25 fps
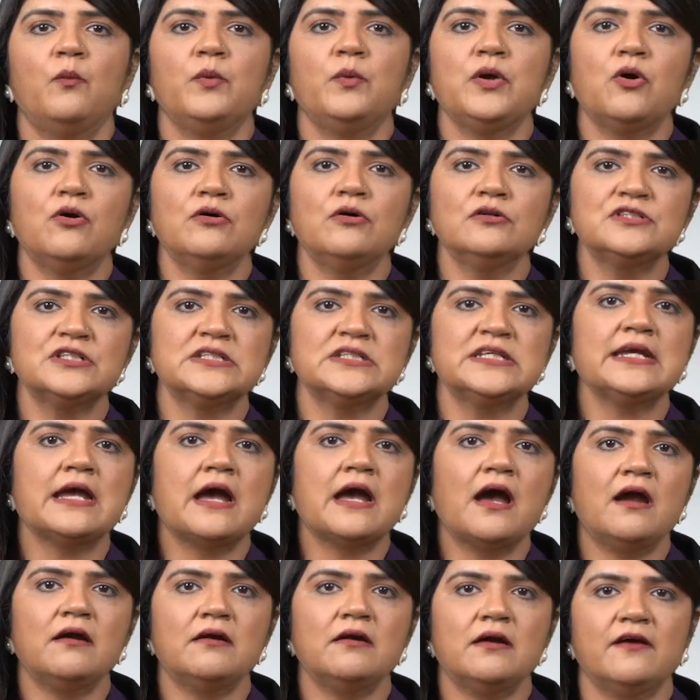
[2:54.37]
We
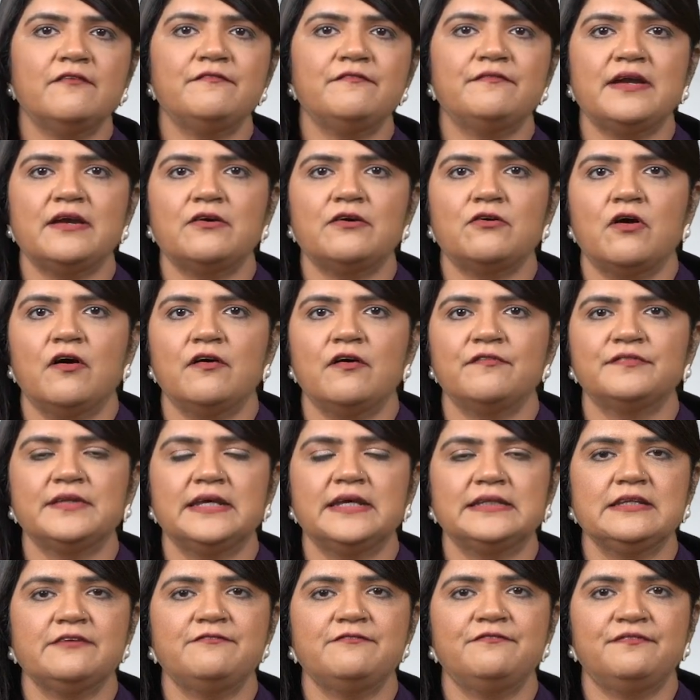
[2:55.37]
already are aware of
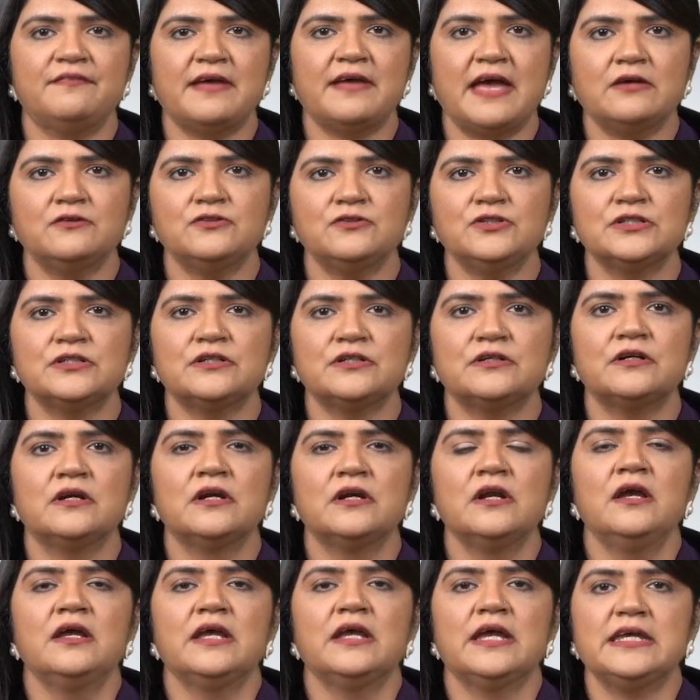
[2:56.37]
that the founder
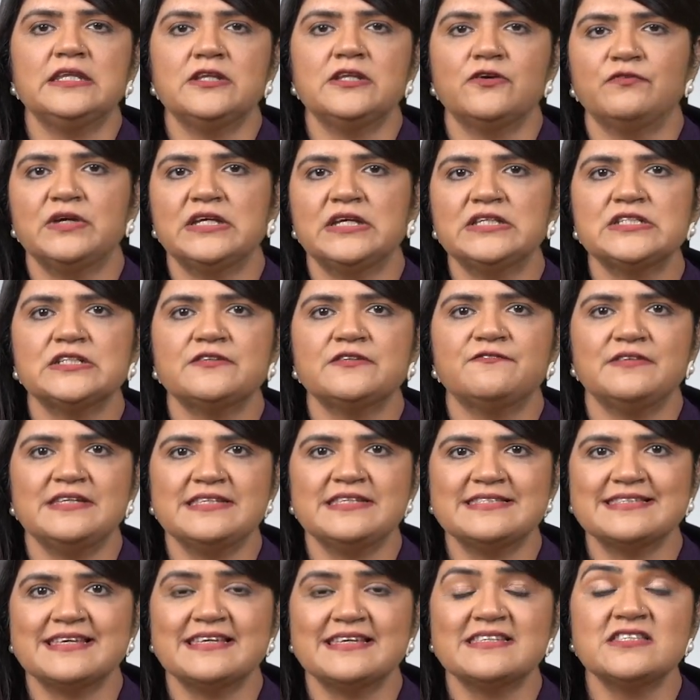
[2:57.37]
innovator
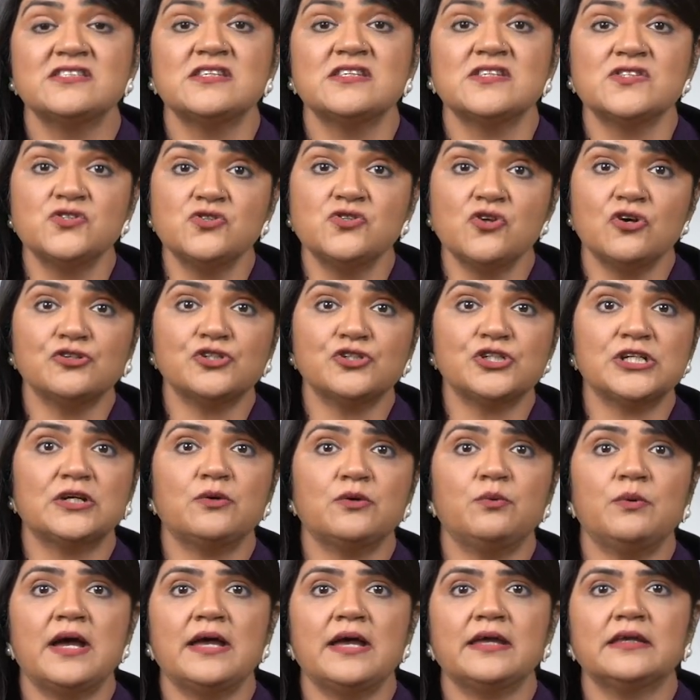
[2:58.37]
visas does not
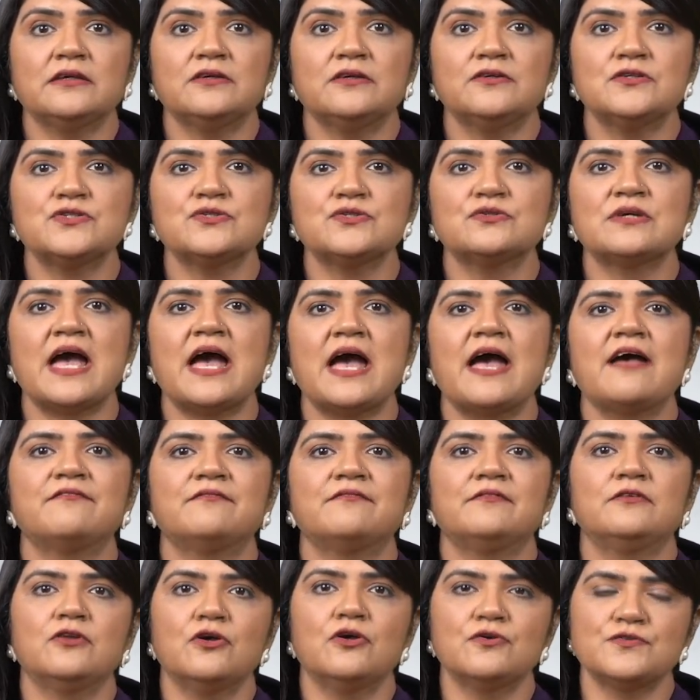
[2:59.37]
require you to
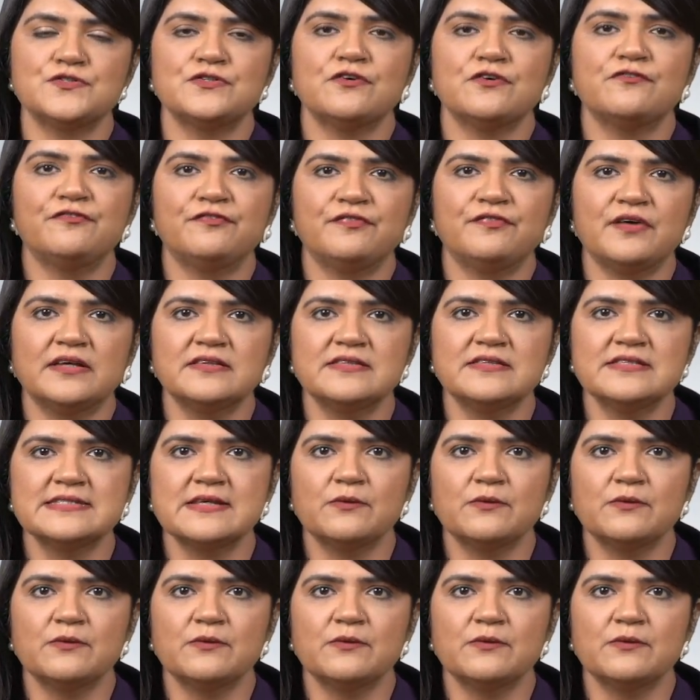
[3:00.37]
have lots of funds